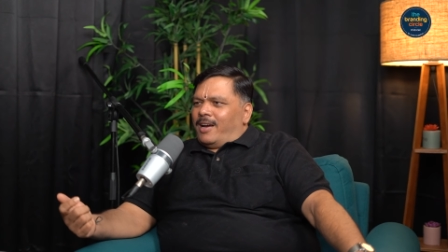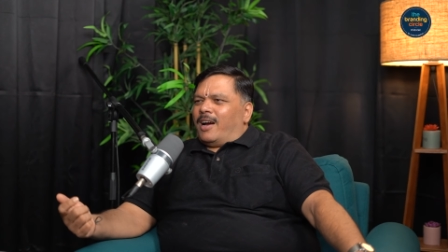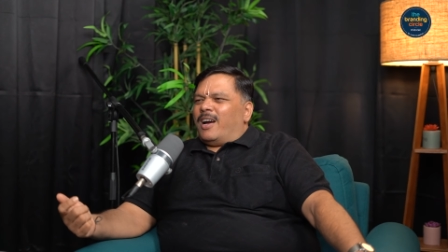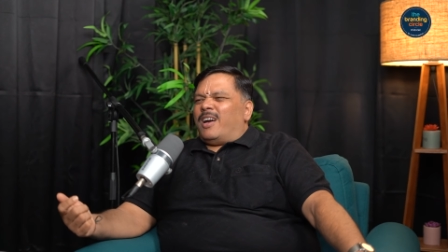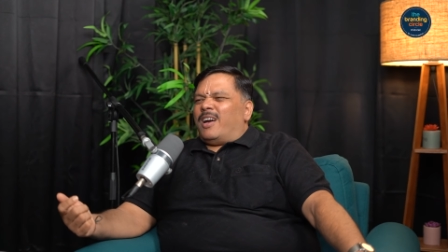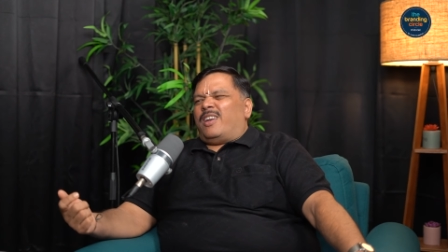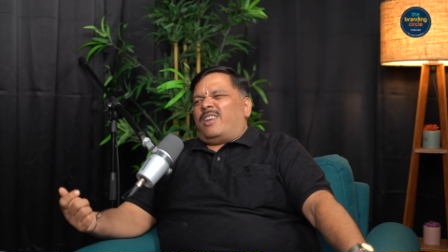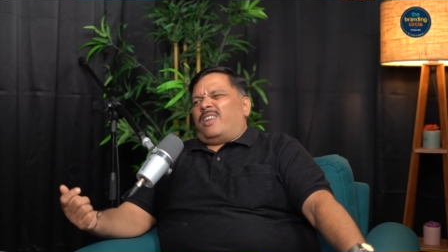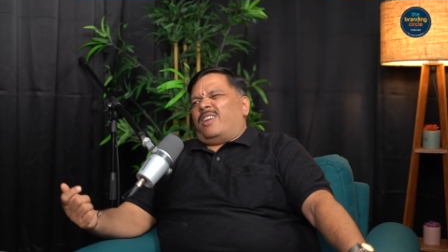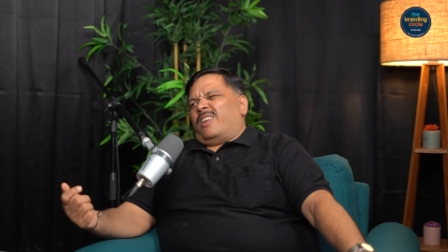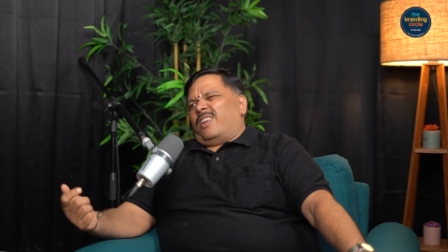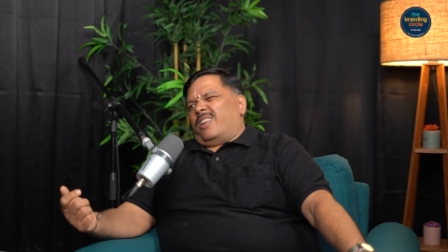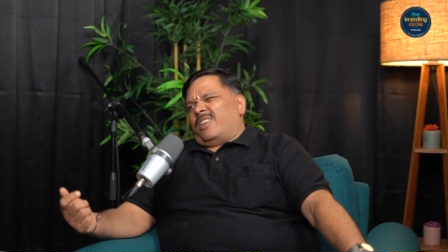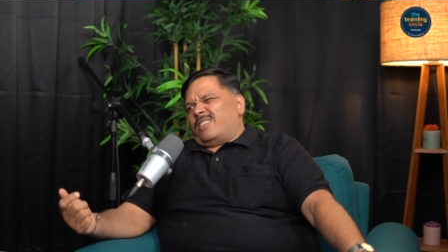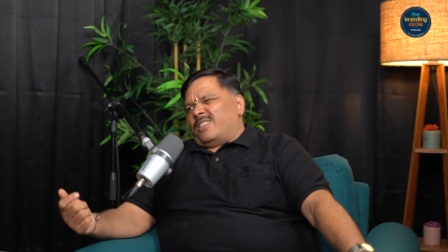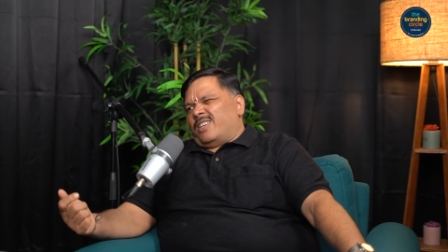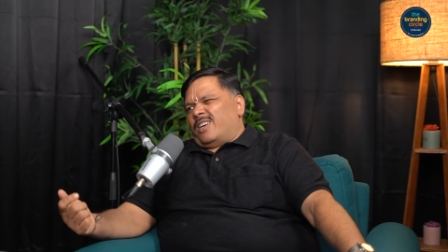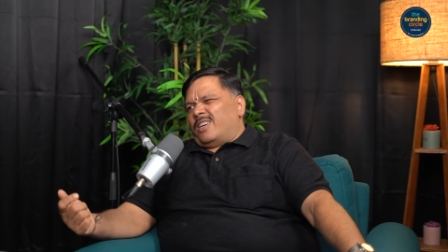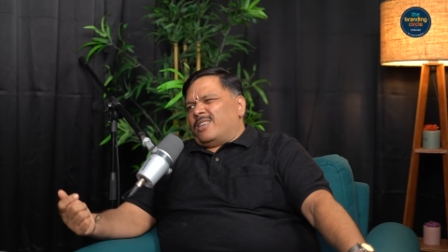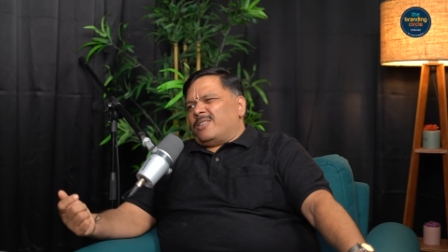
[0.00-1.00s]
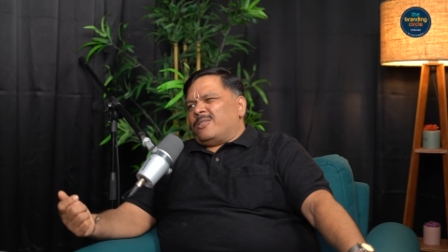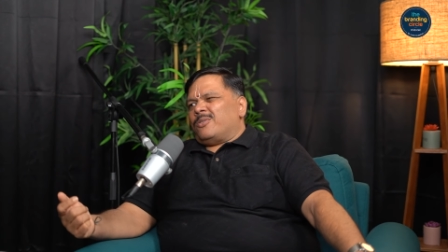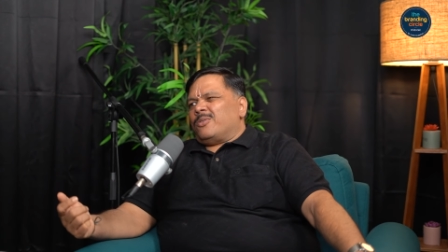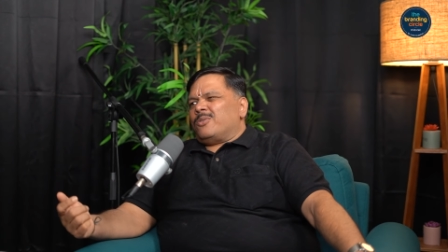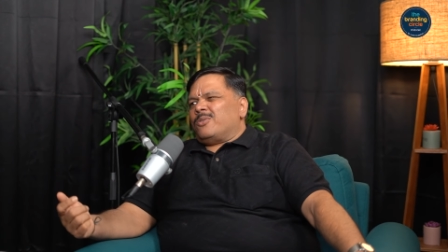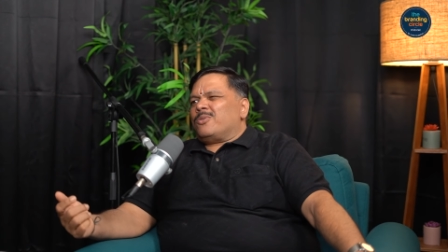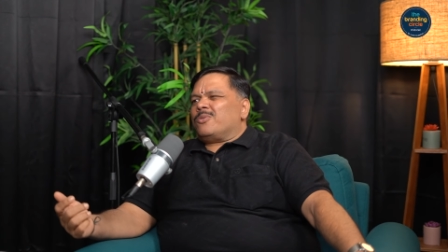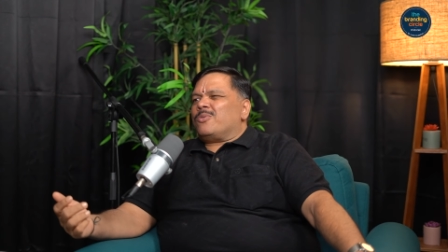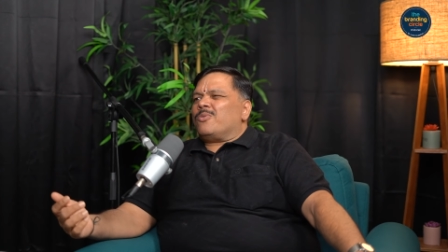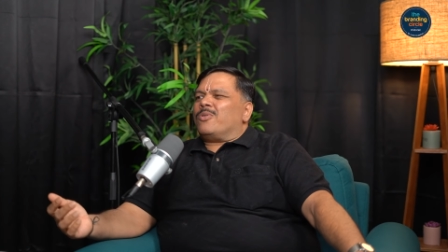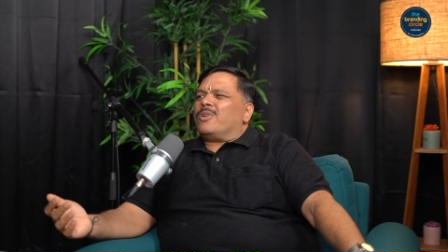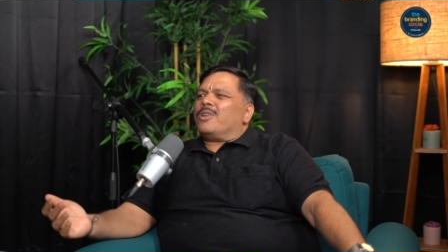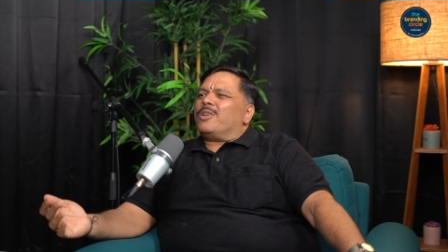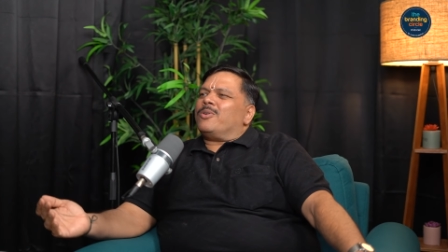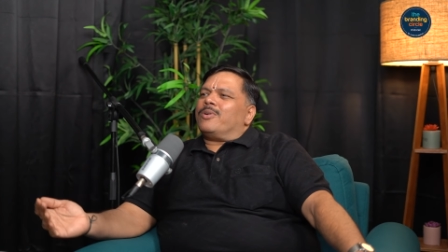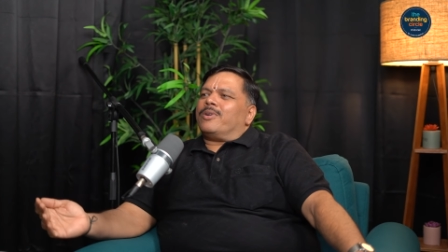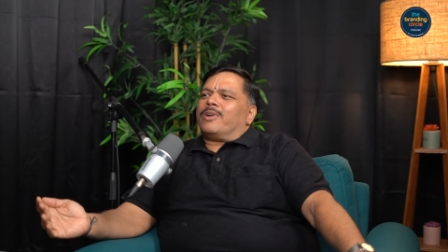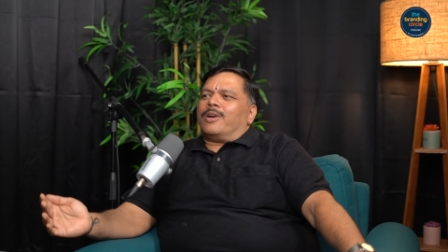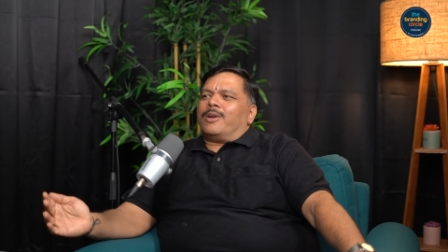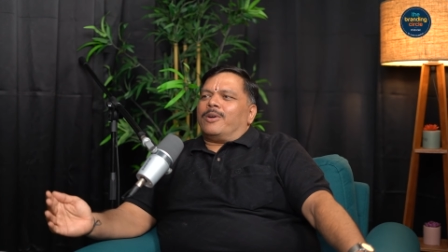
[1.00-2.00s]
I realize that, so slowly
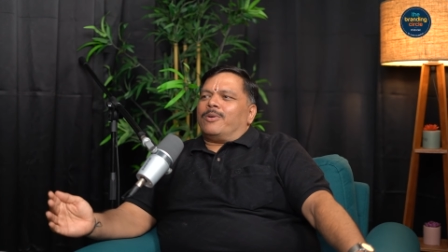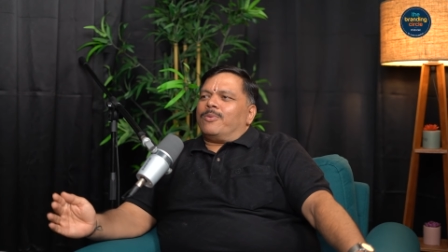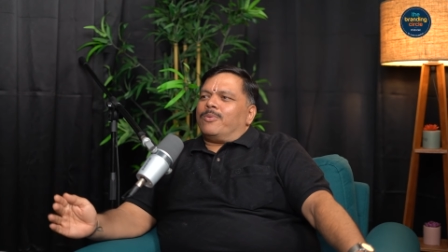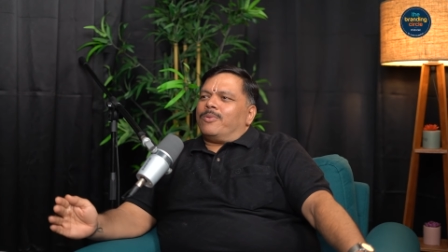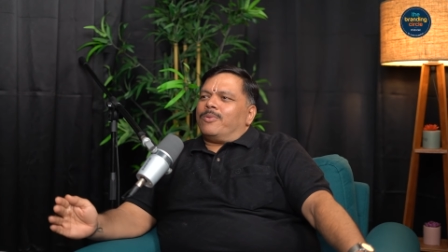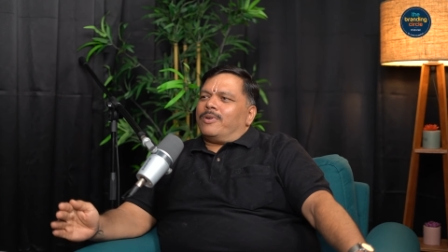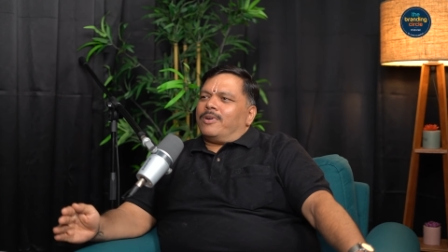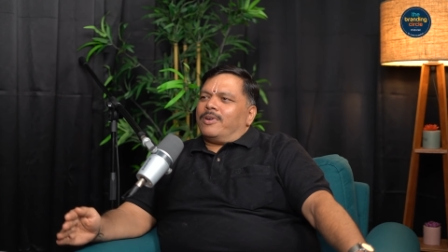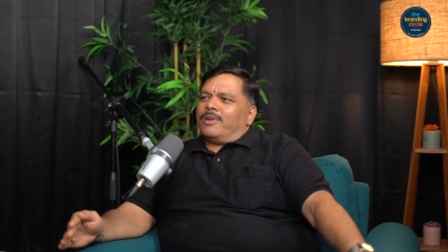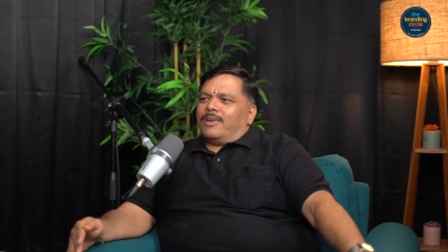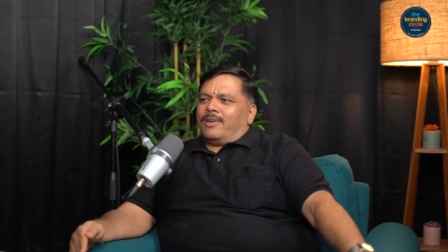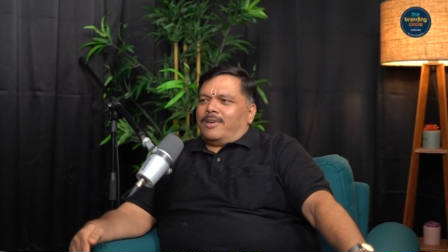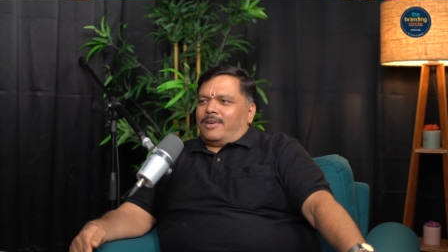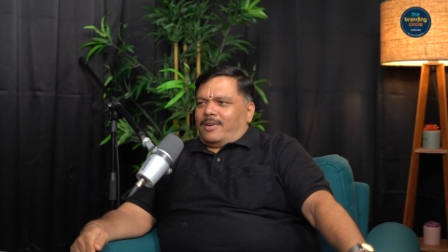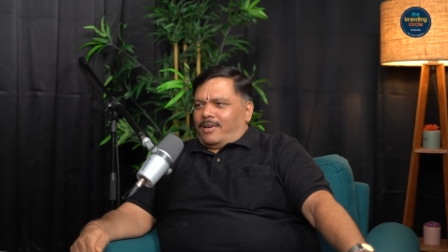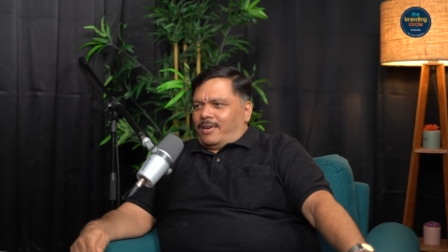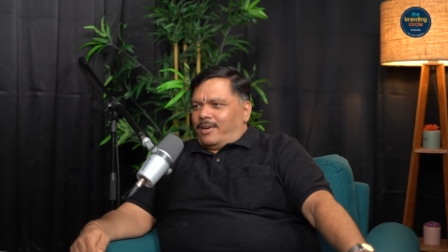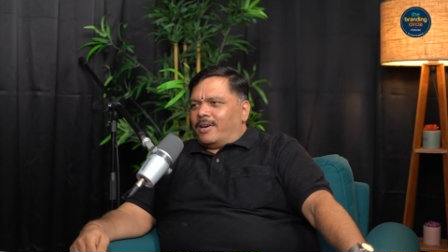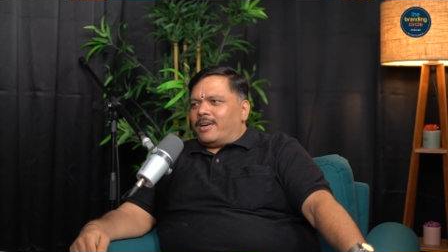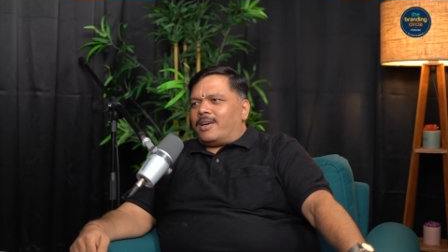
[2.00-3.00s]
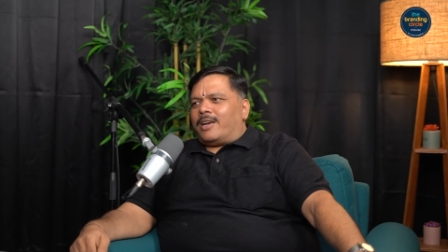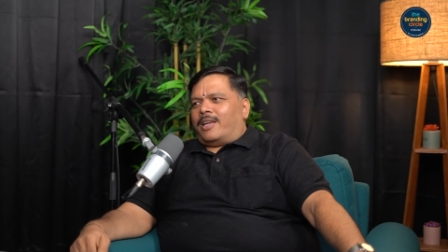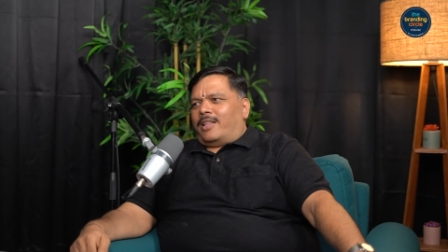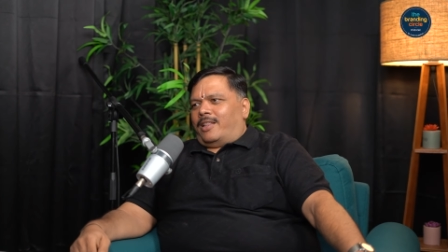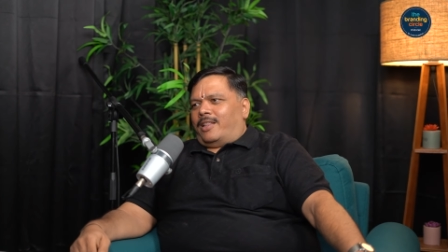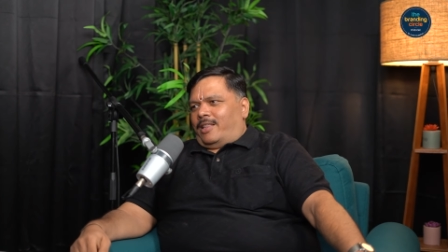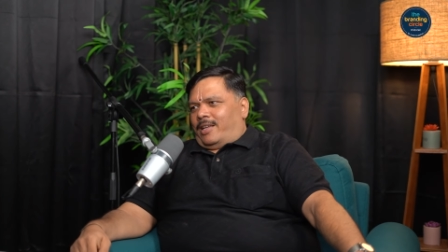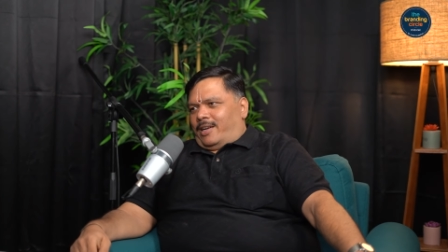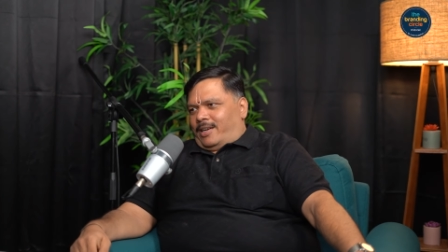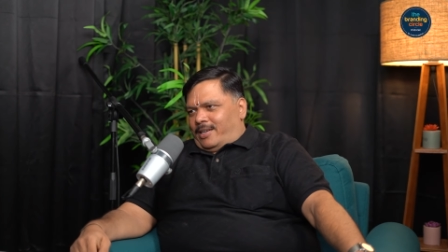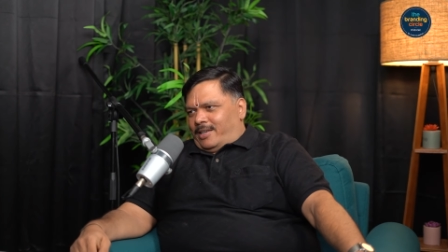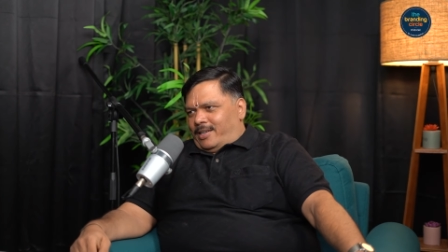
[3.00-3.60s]
you'll try to curtail that.